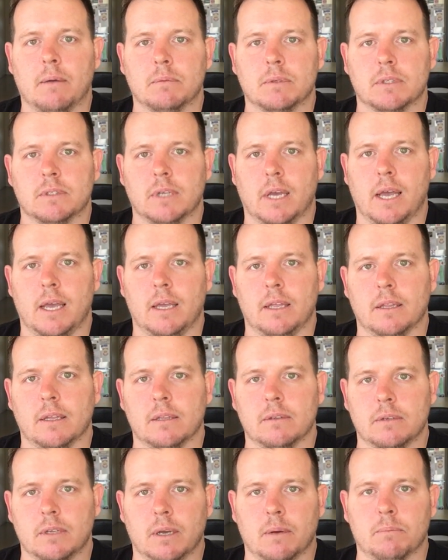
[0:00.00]
to say
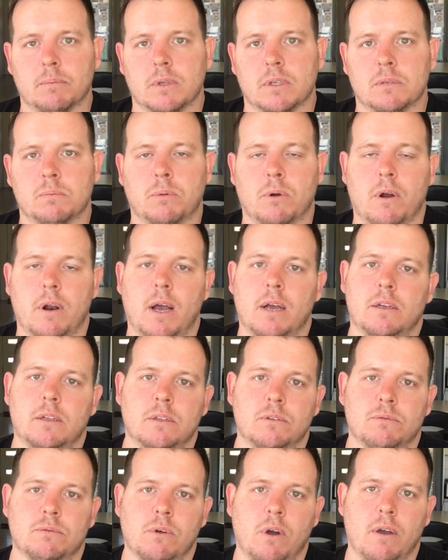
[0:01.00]
that, yep, this product
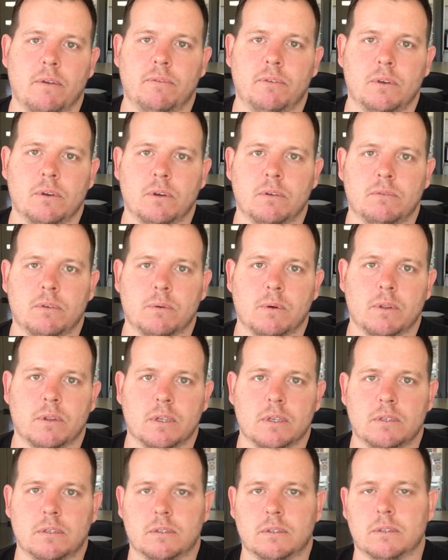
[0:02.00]
is right for you if you want
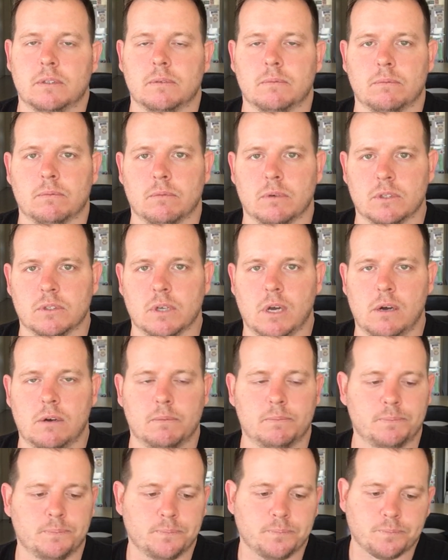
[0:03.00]
this
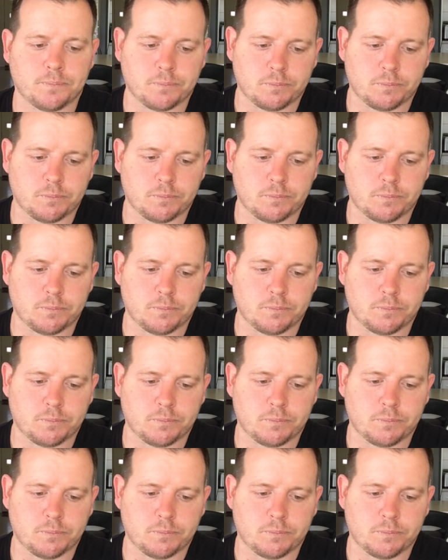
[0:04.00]
result,